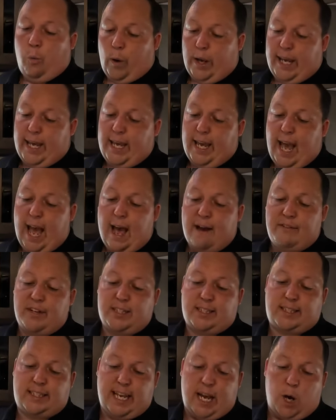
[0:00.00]
We have
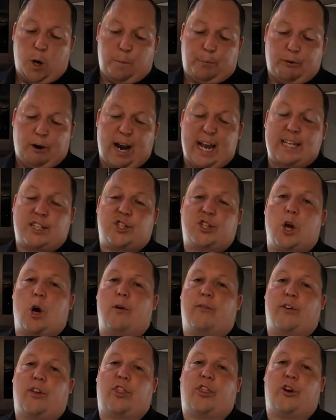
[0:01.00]
it sale priced
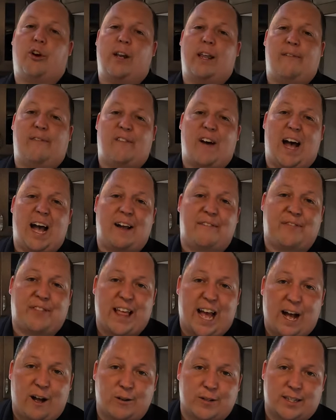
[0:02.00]
over
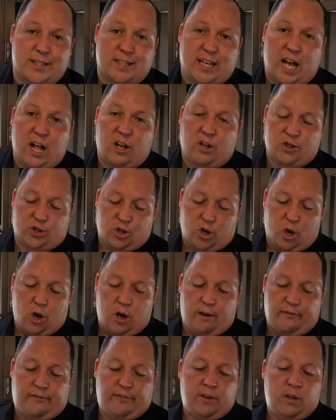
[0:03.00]
$35,000
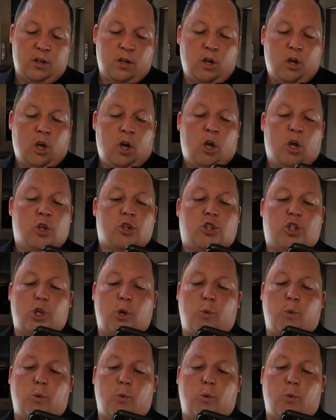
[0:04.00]
off. Wow.